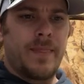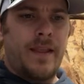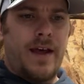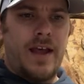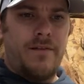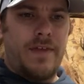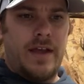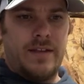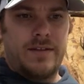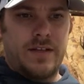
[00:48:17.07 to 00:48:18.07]
I have
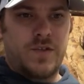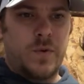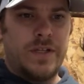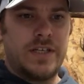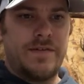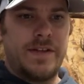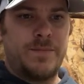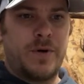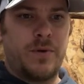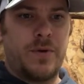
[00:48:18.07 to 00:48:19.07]
that 27-inch
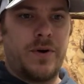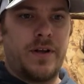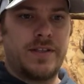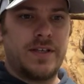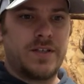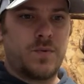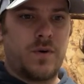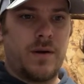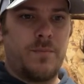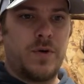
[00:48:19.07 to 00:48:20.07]
barrel 30-06
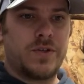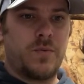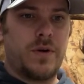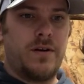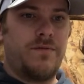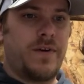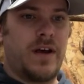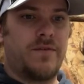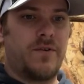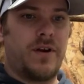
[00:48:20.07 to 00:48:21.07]
where I'm pushing a
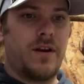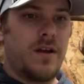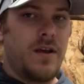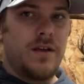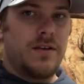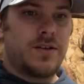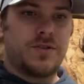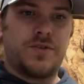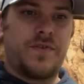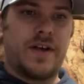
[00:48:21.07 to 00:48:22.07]
185 grain
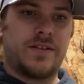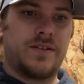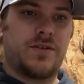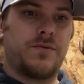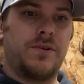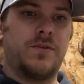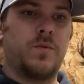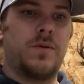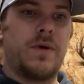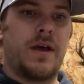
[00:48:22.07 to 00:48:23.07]
just as fast as a 300
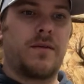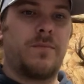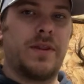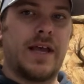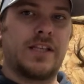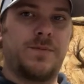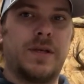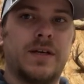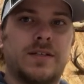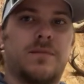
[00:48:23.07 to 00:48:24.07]
Win Mag, but that's
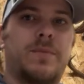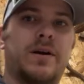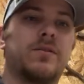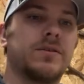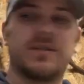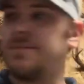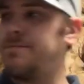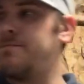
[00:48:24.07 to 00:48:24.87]
because the barrel was